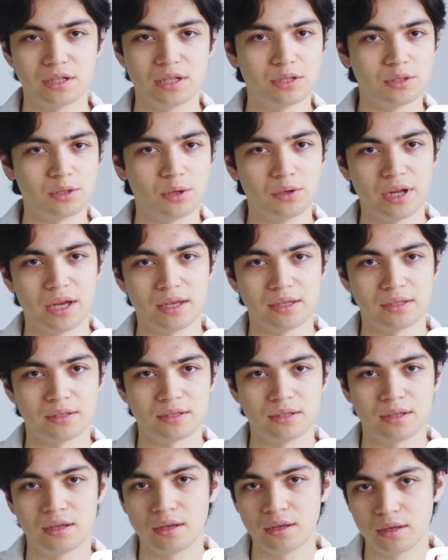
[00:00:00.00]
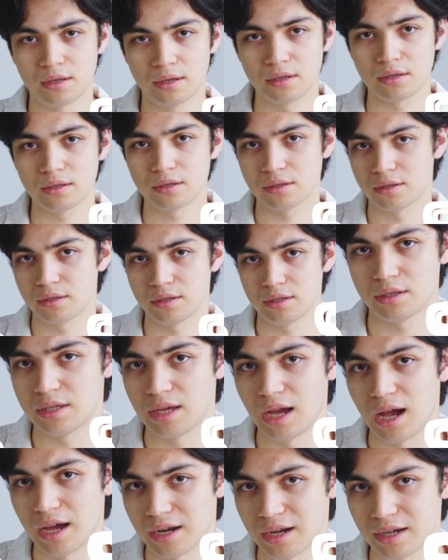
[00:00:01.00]
is known as
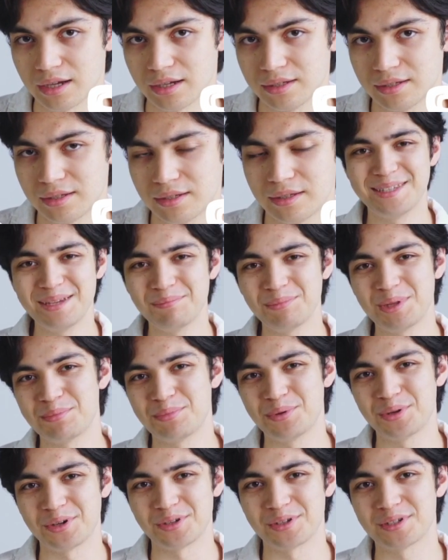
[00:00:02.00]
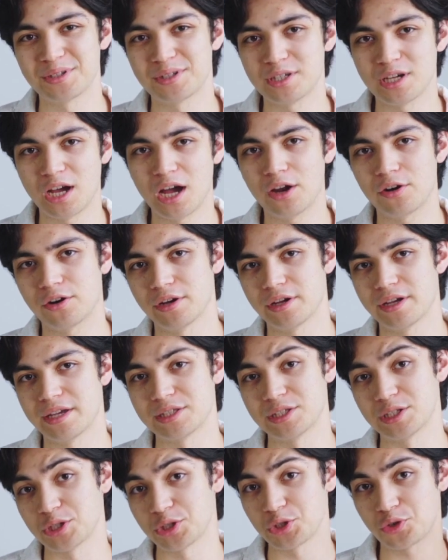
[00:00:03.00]
Kyara. Simply put, Kyara
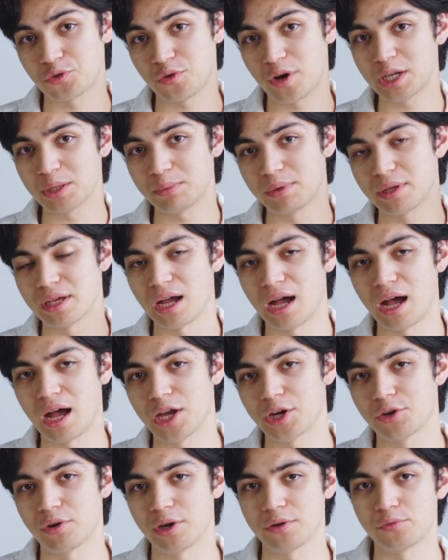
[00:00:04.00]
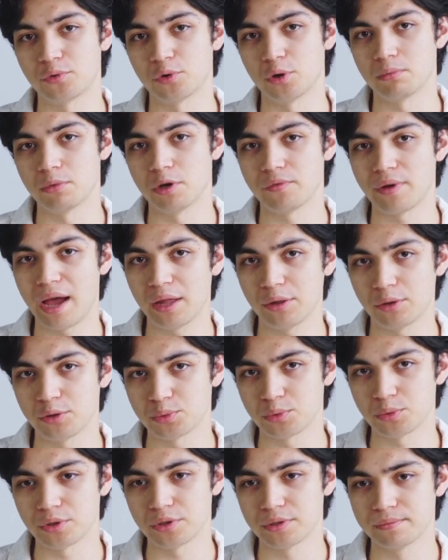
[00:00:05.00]
is an incredibly high-grade form of
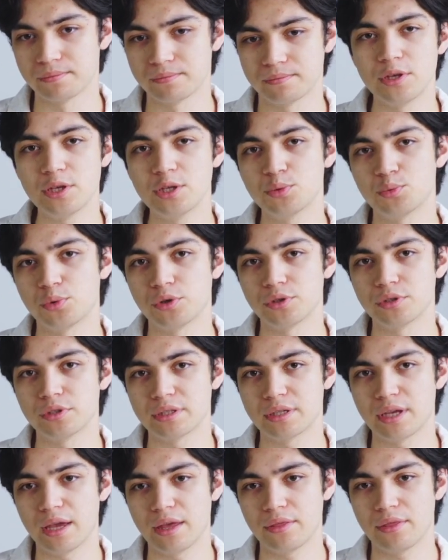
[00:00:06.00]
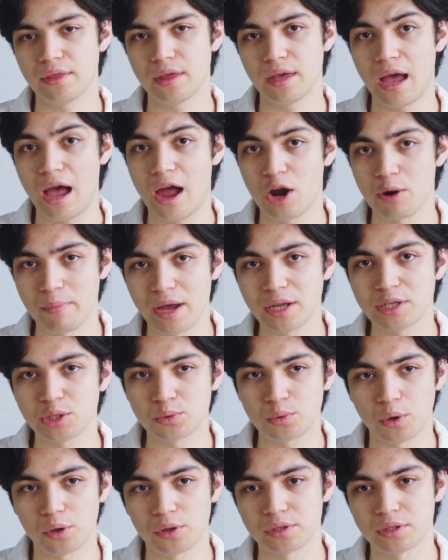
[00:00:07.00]
aloes wood. These woods get their aromatic
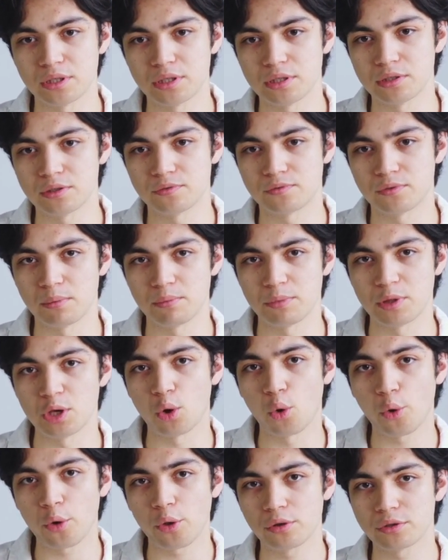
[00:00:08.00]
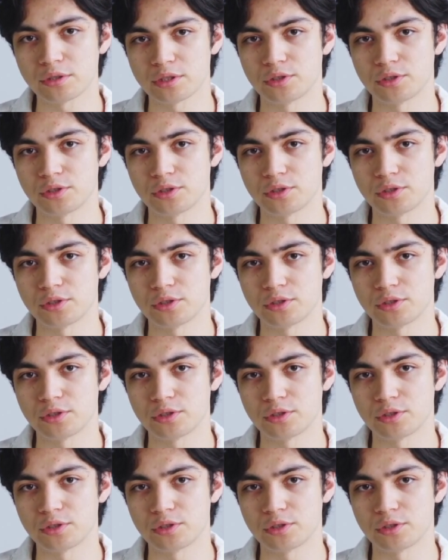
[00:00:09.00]
qualities from the oils